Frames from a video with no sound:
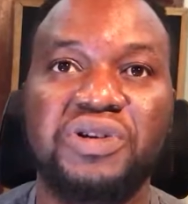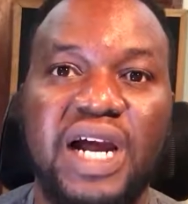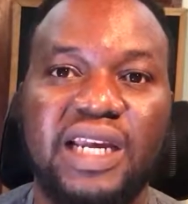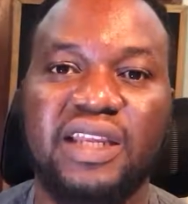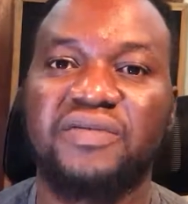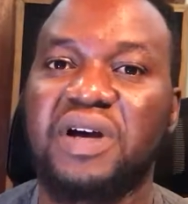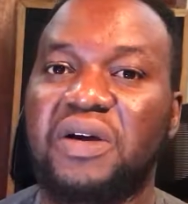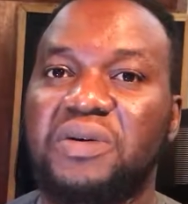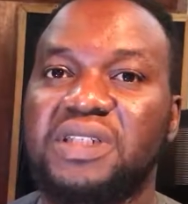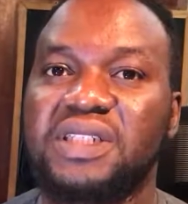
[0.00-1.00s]
track. If
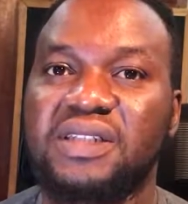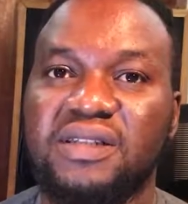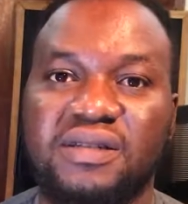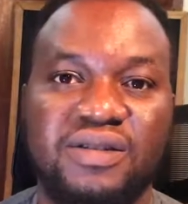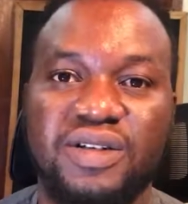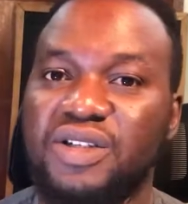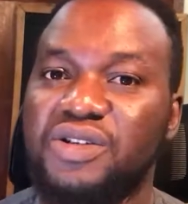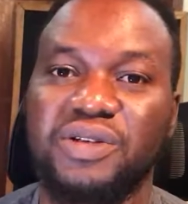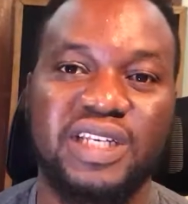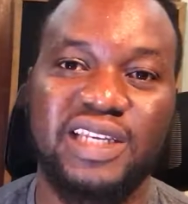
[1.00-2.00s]
I was going to
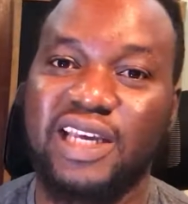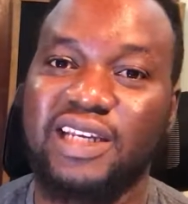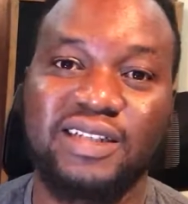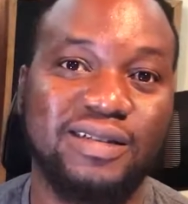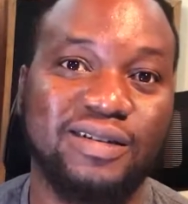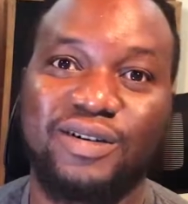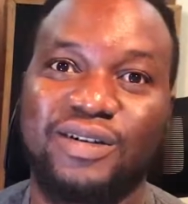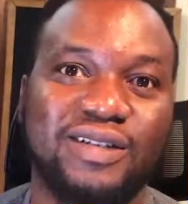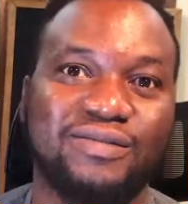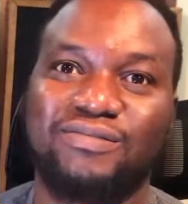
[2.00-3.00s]
do it again,
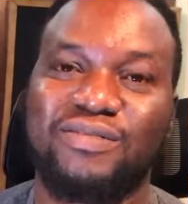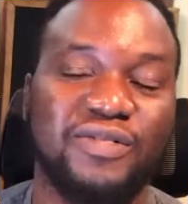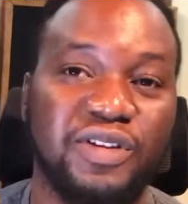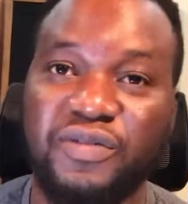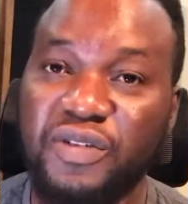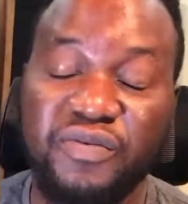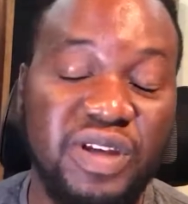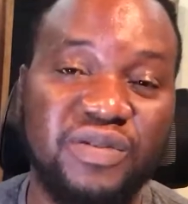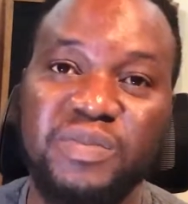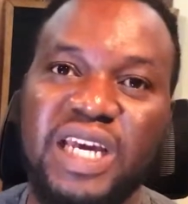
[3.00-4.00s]
or if you've
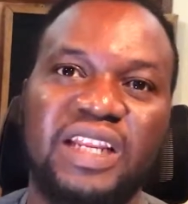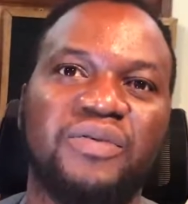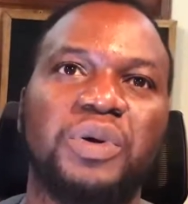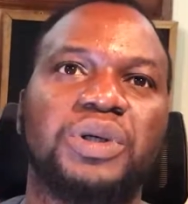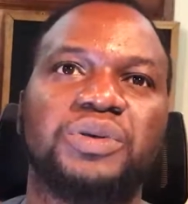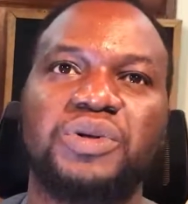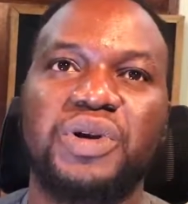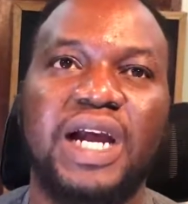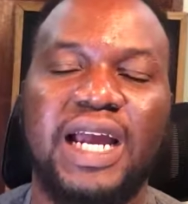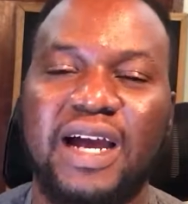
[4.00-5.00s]
given me any vocal
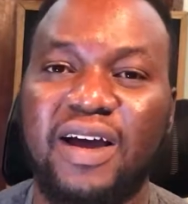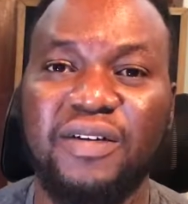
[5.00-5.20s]
track,